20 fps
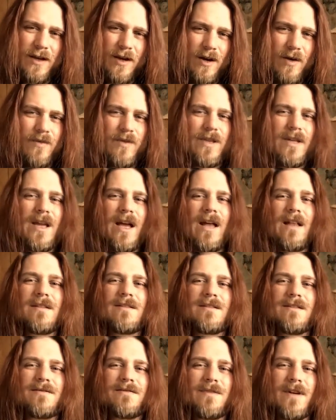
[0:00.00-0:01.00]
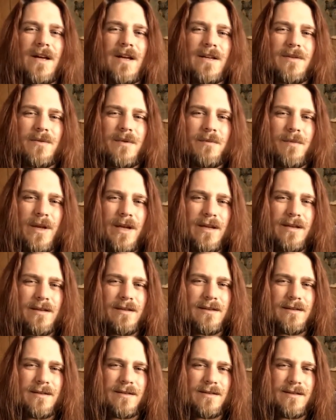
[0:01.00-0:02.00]
over the calcified
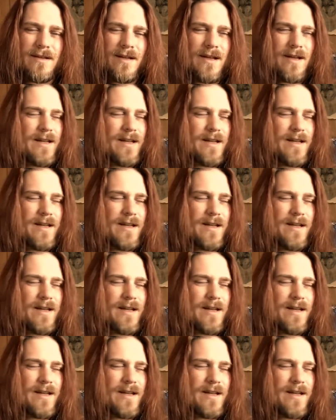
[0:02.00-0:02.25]
remains,